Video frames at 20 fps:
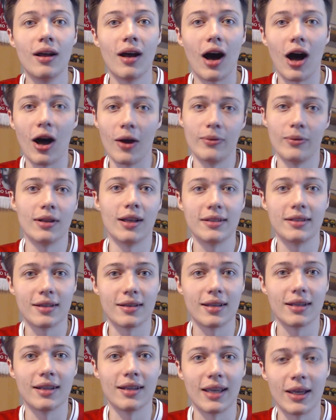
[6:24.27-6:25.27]
I would like to
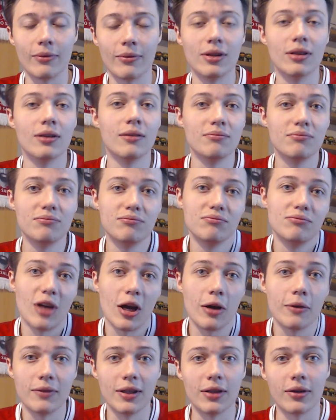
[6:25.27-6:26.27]
think that he would,
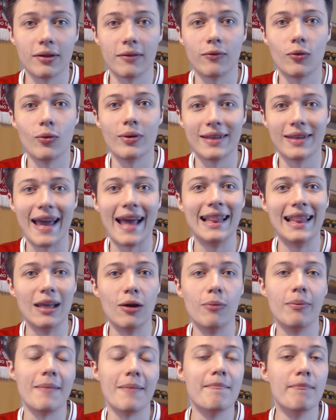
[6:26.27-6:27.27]
hopefully looking forward, get a
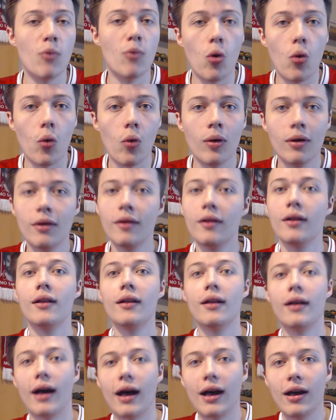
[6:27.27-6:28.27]
little bit more.
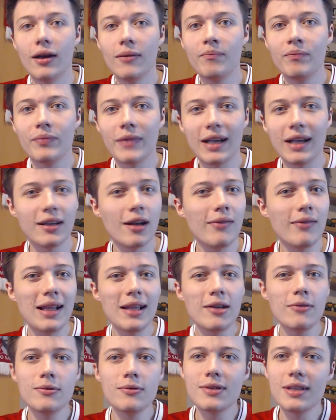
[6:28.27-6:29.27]
And
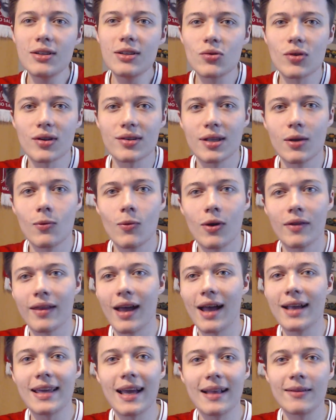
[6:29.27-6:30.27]
Carvalho was an interesting one.
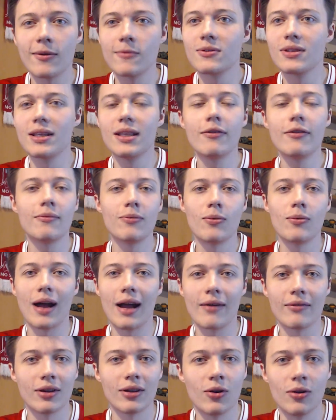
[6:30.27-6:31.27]
Again, obviously Liverpool
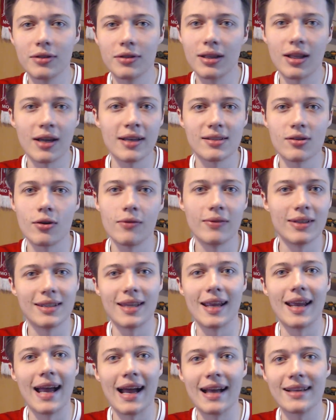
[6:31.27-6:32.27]
haven't got the likes of a
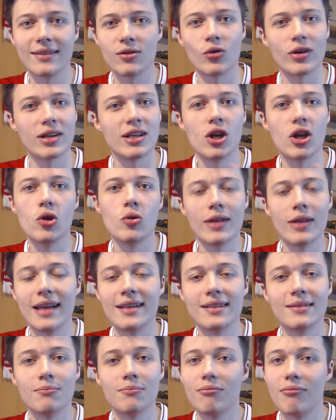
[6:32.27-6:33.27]
Diaz or a
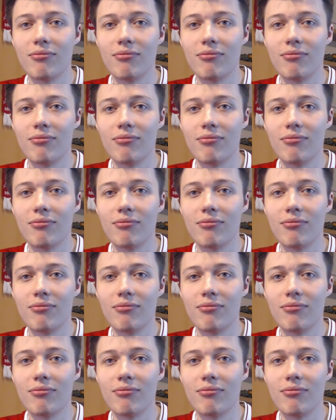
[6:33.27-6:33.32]
Núñez